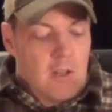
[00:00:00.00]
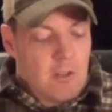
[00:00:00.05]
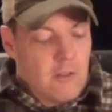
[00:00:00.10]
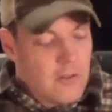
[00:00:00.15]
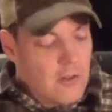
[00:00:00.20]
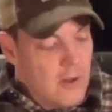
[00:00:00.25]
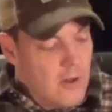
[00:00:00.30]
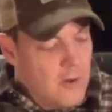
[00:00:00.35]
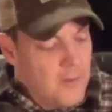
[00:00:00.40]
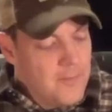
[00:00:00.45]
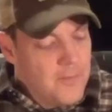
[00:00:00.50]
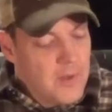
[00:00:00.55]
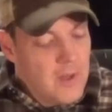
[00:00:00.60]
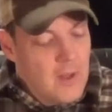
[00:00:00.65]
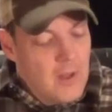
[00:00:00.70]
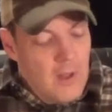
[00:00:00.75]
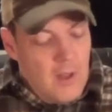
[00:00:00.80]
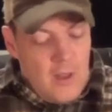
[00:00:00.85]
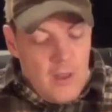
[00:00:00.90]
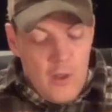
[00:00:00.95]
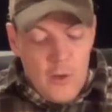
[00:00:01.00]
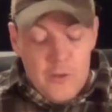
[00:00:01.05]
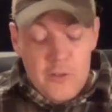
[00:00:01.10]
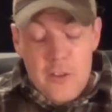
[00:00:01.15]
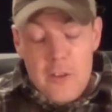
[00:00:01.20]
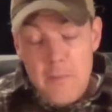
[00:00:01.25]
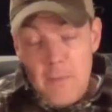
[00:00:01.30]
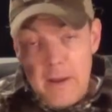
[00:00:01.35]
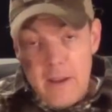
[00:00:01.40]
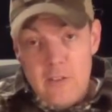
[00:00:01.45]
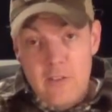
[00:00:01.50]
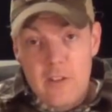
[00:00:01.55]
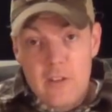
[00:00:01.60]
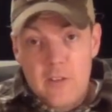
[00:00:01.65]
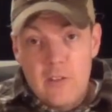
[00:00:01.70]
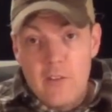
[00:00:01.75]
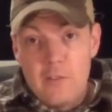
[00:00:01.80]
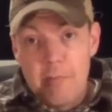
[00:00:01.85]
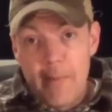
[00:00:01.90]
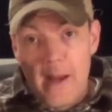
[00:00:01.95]
So those are the
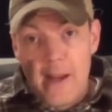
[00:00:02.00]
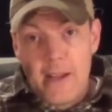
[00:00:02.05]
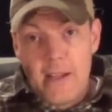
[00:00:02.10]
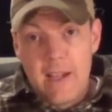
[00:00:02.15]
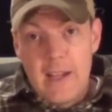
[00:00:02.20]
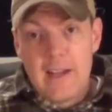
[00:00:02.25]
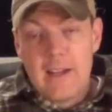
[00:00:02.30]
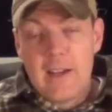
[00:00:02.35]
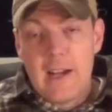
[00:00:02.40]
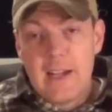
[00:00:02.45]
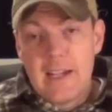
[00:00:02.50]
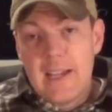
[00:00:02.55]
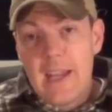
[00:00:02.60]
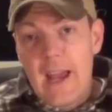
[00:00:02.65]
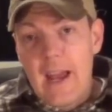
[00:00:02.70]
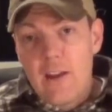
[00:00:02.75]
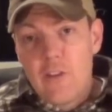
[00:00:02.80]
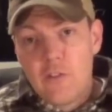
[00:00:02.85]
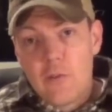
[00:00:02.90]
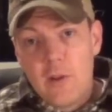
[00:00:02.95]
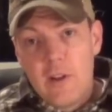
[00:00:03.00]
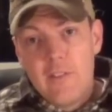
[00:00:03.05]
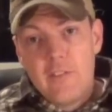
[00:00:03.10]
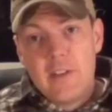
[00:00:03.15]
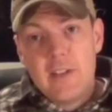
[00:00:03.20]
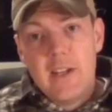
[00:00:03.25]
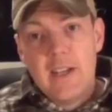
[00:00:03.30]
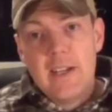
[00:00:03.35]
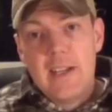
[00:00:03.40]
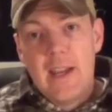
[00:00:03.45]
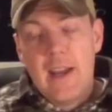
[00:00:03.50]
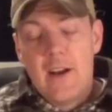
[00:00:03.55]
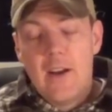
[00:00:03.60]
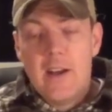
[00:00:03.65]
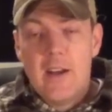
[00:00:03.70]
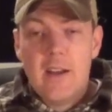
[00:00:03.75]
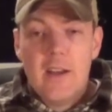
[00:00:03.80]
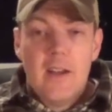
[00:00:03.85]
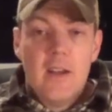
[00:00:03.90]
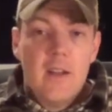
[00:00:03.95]
basics of my kind of casual everyday
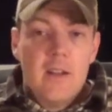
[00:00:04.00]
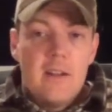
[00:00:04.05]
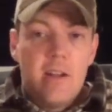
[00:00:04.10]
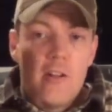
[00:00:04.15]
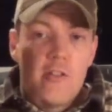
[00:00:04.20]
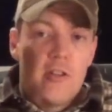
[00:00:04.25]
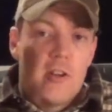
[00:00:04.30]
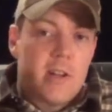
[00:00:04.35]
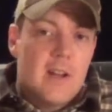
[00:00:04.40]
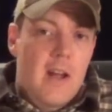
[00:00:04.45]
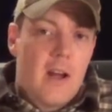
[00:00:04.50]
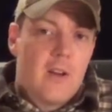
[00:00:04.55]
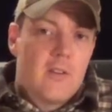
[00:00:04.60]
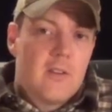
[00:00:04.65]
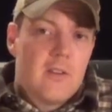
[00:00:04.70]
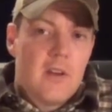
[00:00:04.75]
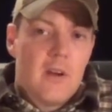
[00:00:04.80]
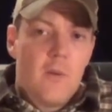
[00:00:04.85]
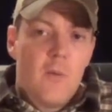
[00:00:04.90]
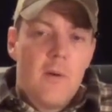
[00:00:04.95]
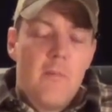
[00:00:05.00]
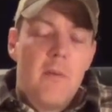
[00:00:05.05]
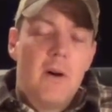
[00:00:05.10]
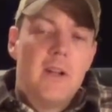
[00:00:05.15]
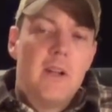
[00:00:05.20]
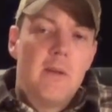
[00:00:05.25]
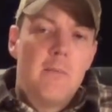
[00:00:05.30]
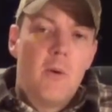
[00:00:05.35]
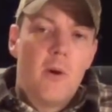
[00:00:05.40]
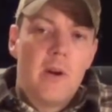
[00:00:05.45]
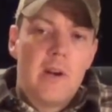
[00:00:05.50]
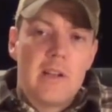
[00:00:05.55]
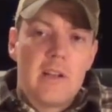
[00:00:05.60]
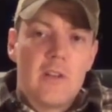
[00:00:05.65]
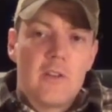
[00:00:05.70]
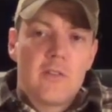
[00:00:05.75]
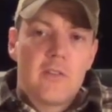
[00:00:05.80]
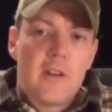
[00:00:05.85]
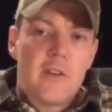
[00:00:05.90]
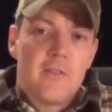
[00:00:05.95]
carry. Now check out what Monday morning
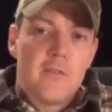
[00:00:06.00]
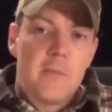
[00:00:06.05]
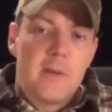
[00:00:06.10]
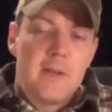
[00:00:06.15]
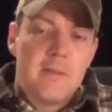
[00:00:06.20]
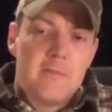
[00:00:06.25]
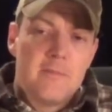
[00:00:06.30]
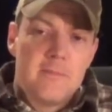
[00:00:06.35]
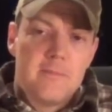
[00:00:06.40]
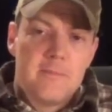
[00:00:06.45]
looks like for me.